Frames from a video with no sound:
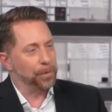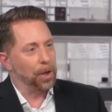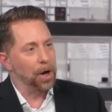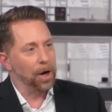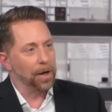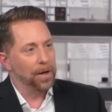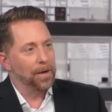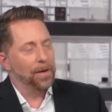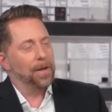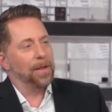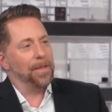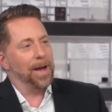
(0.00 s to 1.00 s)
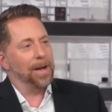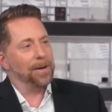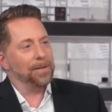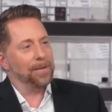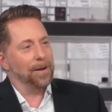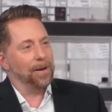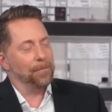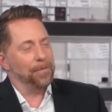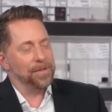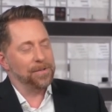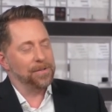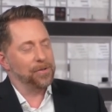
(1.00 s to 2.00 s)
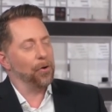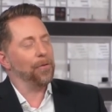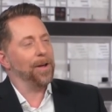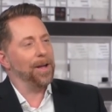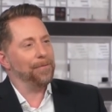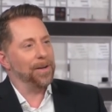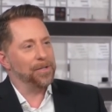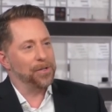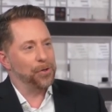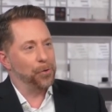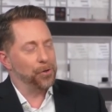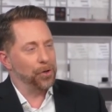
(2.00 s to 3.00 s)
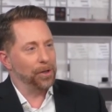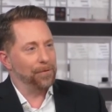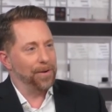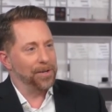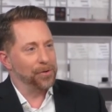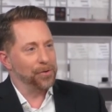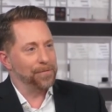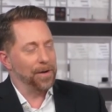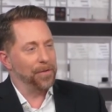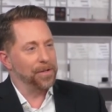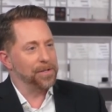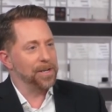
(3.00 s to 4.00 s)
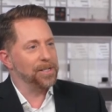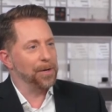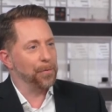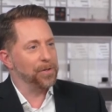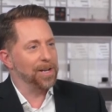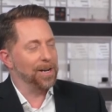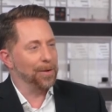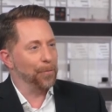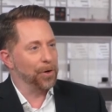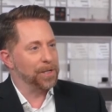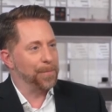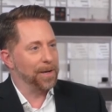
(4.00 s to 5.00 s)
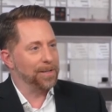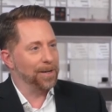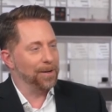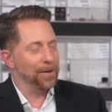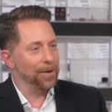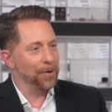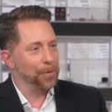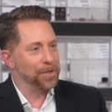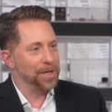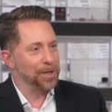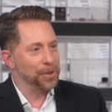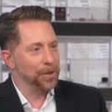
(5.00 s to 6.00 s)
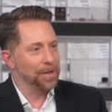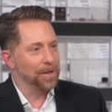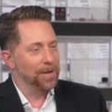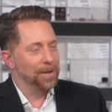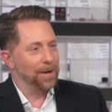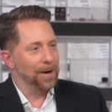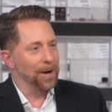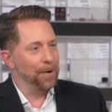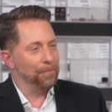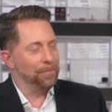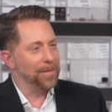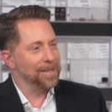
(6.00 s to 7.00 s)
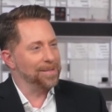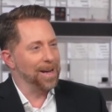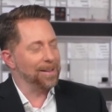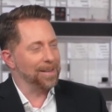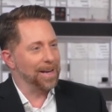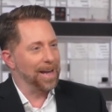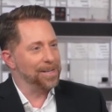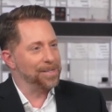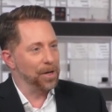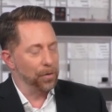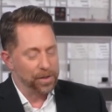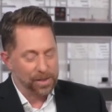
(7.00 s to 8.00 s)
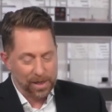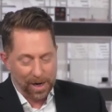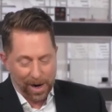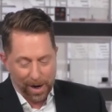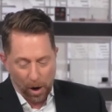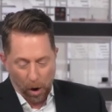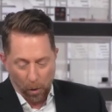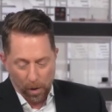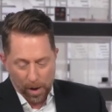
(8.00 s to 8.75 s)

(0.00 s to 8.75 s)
blog that uh, this survey of institutional investors found that 60% of them are expecting a, a recession. Um, that's not the case here in CIO.